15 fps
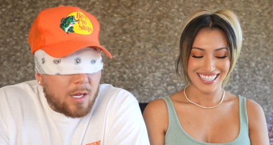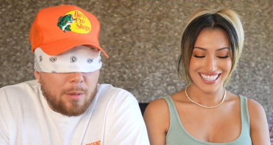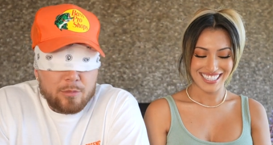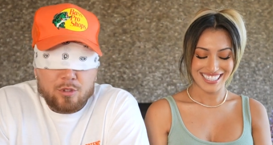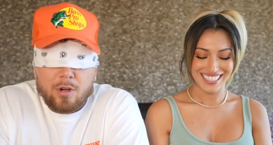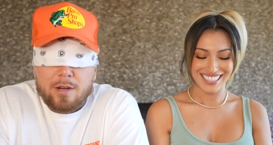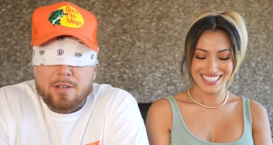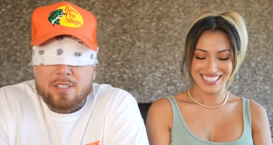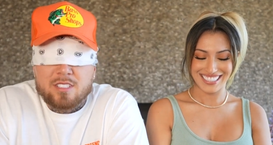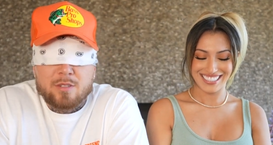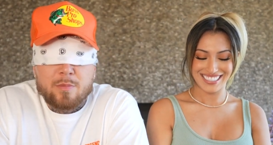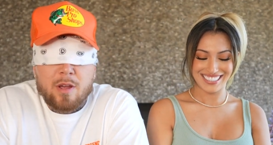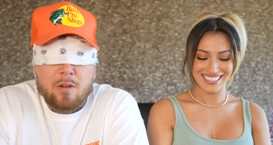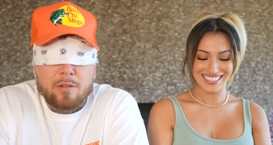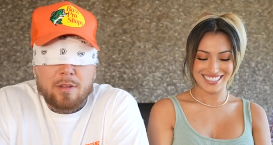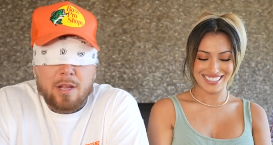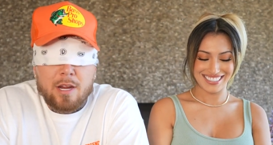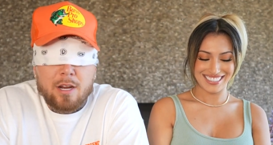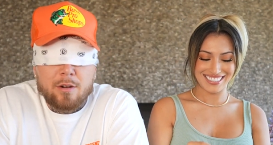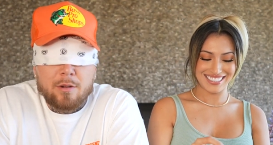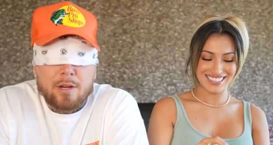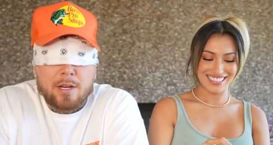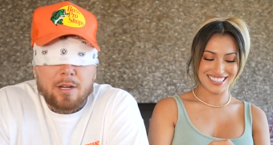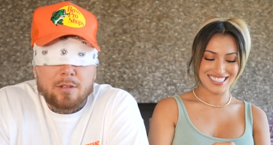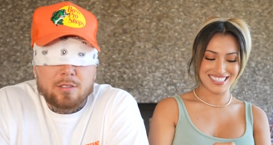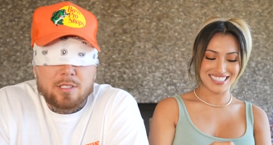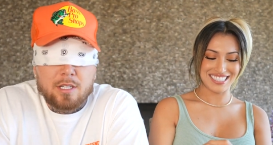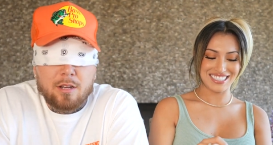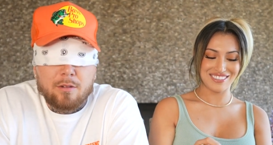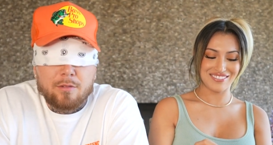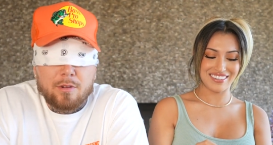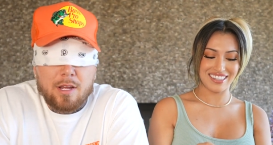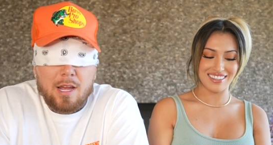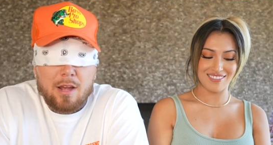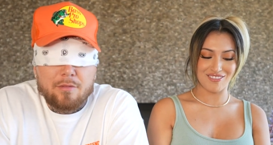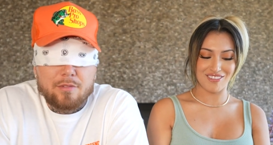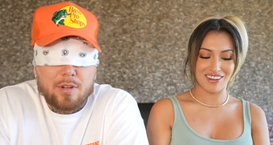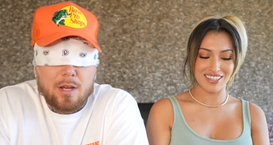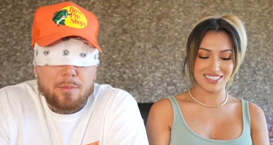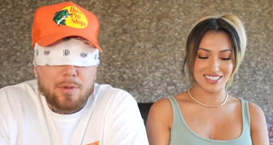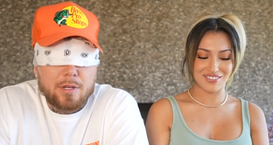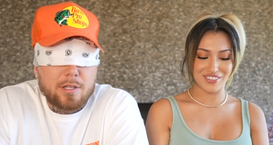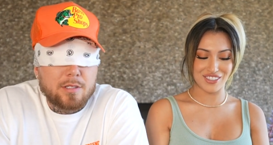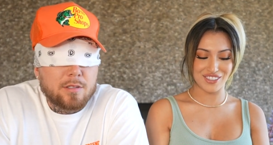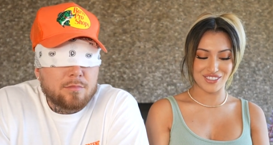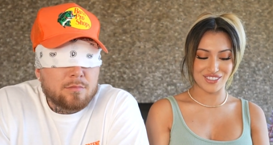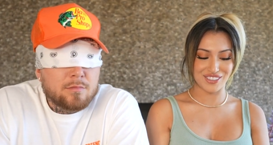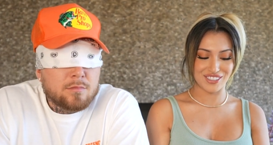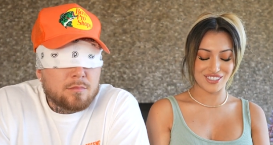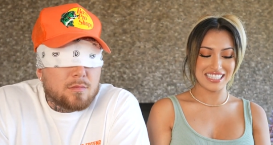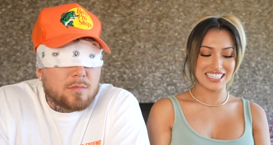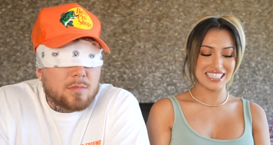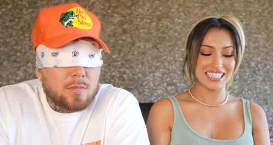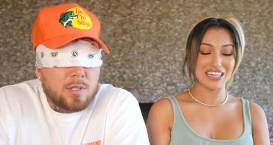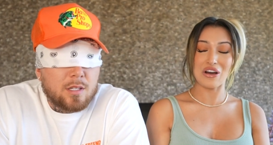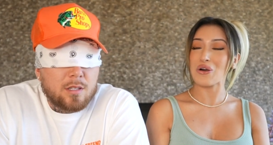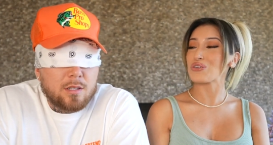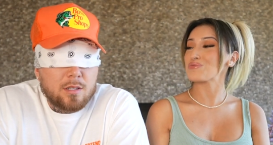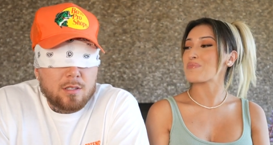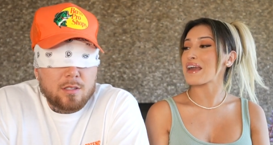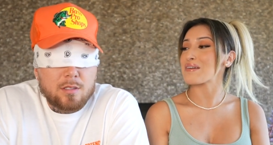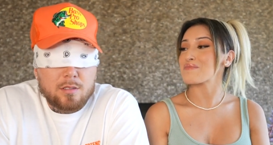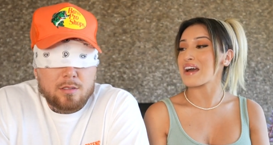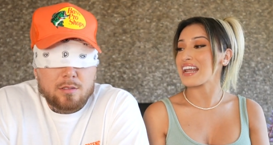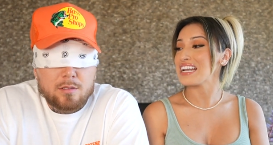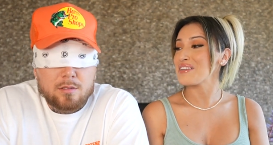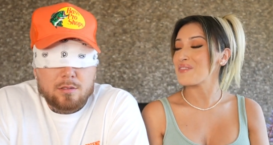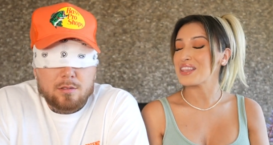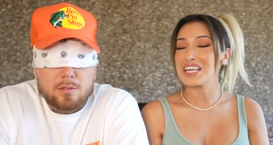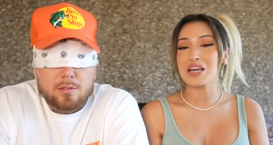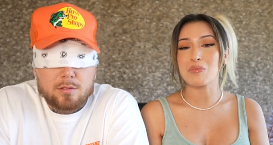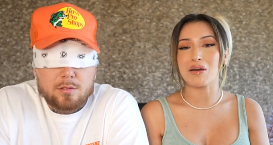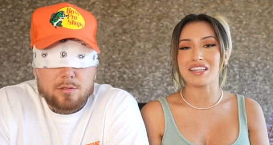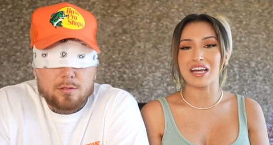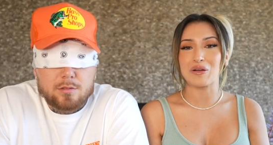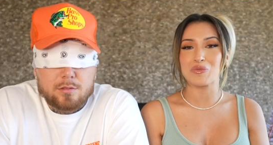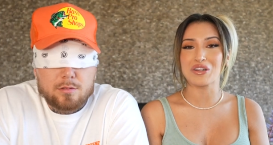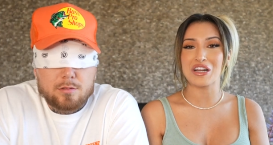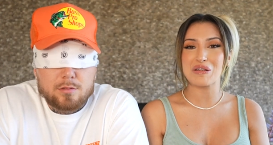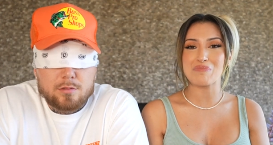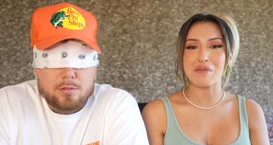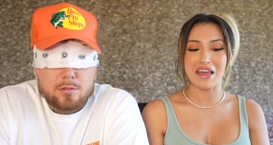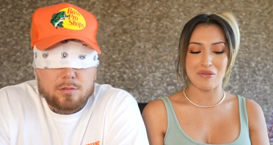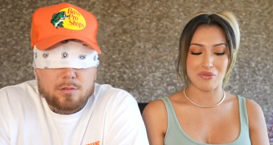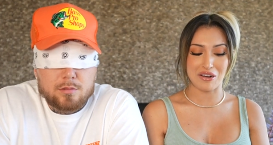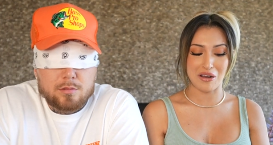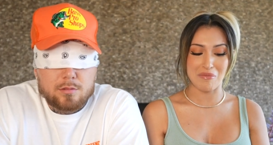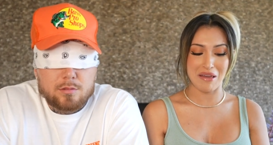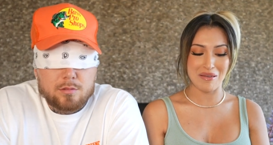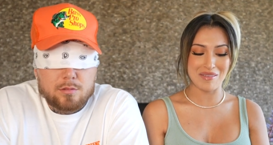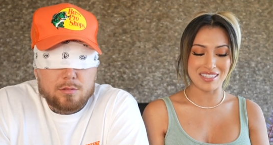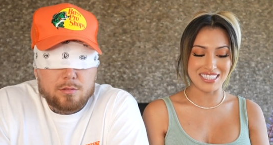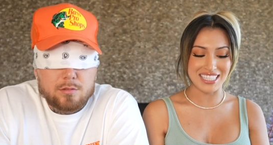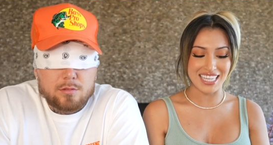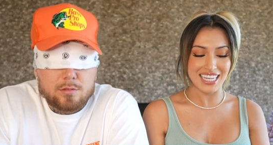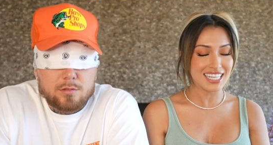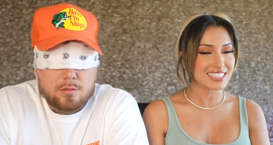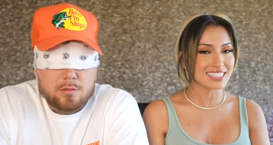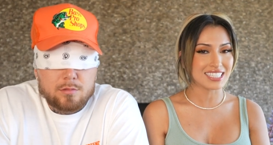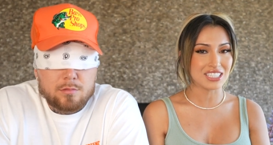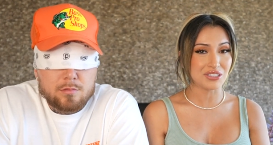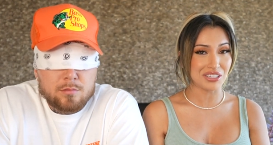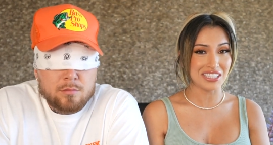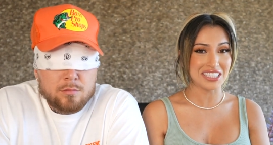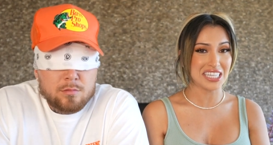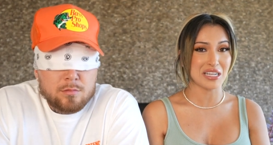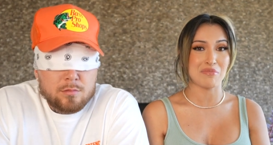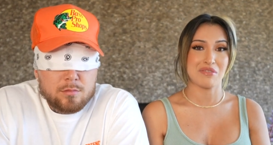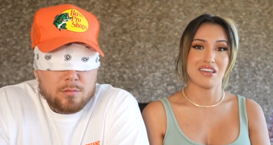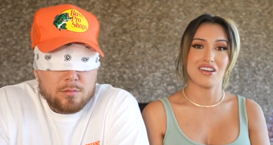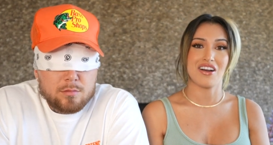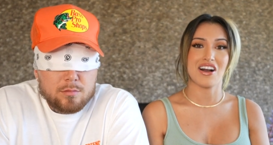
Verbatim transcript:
Speaker 1: I'm trying to smell in the air right now.
Speaker 2: Cinderella wants food. Oh, babe, I didn't even think about that. When our baby's eating, Cinderella's gonna be